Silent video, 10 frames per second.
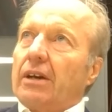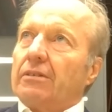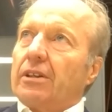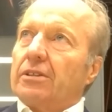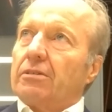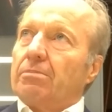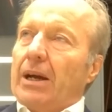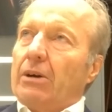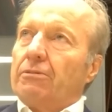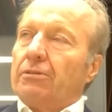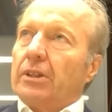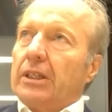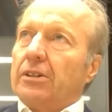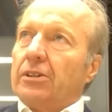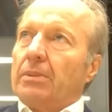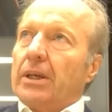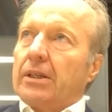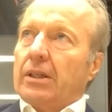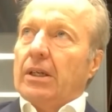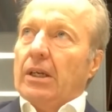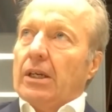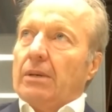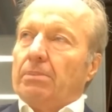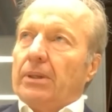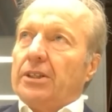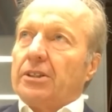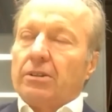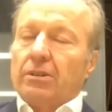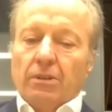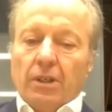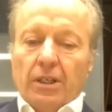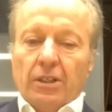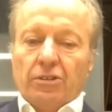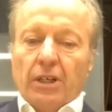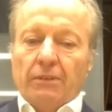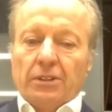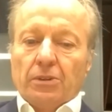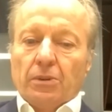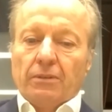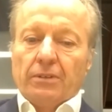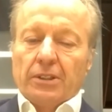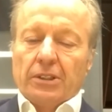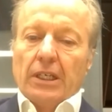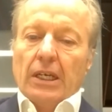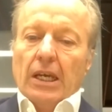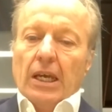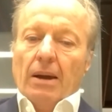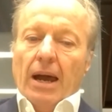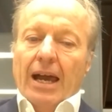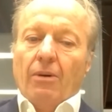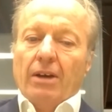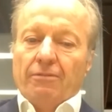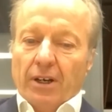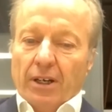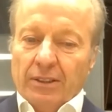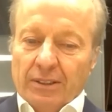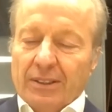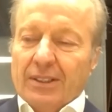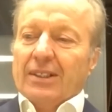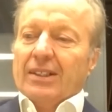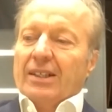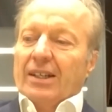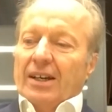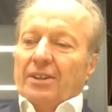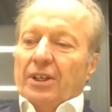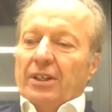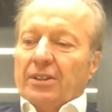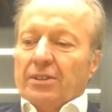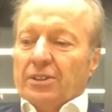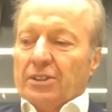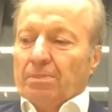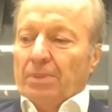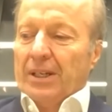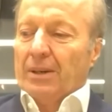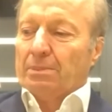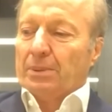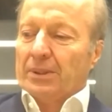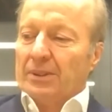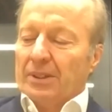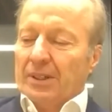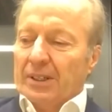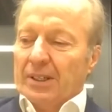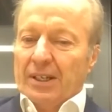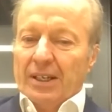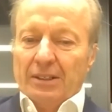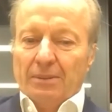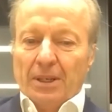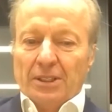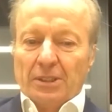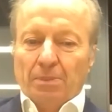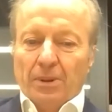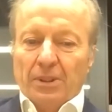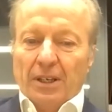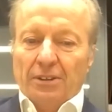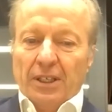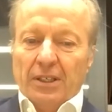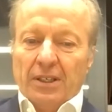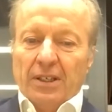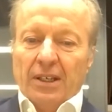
have the sort of powerful economic and political drivers to all of this. However, I think, just to pick up on, again, on Massa's point, I think